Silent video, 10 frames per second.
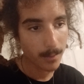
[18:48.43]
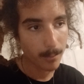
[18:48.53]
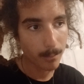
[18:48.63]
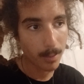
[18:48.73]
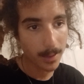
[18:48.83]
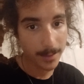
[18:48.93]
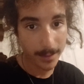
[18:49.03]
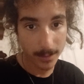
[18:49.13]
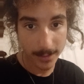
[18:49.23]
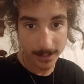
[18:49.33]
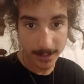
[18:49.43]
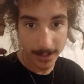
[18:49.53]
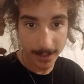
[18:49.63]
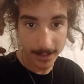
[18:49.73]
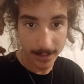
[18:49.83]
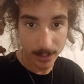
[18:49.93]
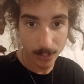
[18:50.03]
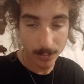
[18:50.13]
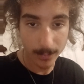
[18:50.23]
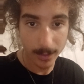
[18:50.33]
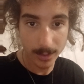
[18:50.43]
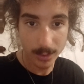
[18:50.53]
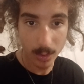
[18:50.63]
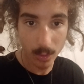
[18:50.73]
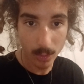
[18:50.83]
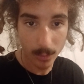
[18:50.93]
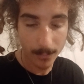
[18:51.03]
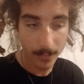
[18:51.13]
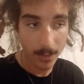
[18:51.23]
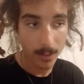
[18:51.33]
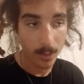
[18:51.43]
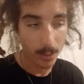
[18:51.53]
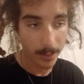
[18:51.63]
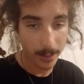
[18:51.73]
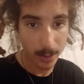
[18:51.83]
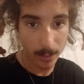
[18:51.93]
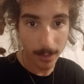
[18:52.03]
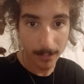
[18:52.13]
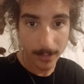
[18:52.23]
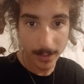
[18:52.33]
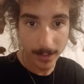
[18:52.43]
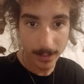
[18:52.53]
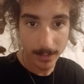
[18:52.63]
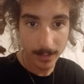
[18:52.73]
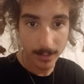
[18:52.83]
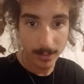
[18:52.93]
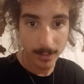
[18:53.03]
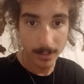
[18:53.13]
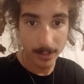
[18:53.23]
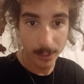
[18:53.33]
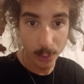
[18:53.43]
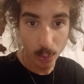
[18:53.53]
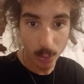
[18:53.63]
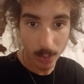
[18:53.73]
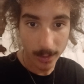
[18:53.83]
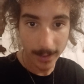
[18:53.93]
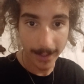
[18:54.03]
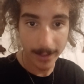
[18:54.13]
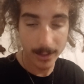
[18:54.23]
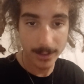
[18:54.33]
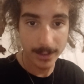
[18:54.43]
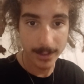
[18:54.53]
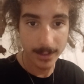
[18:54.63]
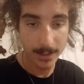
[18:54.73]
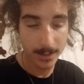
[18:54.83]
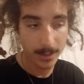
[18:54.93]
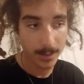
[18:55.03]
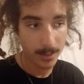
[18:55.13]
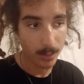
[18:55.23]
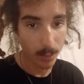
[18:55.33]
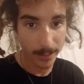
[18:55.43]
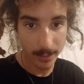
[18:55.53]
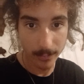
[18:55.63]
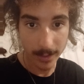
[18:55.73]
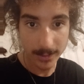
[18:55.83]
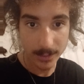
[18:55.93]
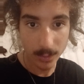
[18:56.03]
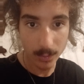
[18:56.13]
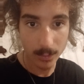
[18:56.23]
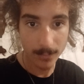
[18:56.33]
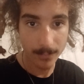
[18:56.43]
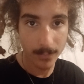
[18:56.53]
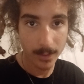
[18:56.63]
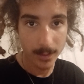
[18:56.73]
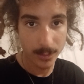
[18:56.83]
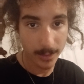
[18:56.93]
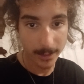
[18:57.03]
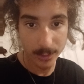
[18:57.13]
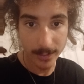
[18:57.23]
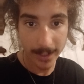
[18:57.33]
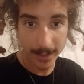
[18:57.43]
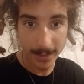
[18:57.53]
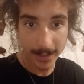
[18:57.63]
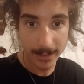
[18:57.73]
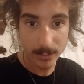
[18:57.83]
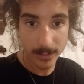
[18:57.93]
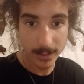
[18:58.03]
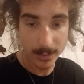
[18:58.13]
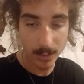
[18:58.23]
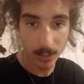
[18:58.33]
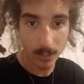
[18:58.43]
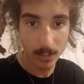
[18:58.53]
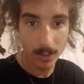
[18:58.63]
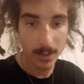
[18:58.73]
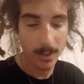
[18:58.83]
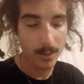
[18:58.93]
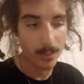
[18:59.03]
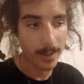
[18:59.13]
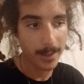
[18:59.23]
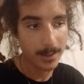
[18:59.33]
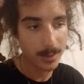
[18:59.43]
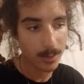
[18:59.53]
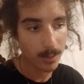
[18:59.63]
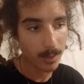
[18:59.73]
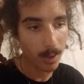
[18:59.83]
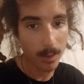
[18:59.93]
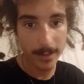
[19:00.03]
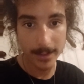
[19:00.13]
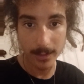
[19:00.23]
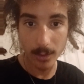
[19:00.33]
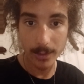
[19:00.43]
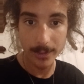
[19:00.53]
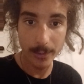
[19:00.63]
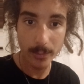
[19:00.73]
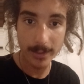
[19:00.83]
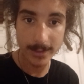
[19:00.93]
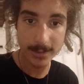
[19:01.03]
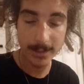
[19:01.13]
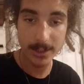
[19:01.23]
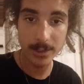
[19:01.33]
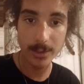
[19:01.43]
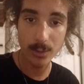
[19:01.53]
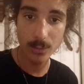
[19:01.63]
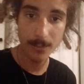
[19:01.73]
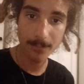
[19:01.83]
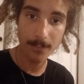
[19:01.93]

but they're disconnecting you from the soul or they're corrupting your energy or your vessel so that you can't connect with the soul right so all they all they're doing is teaching you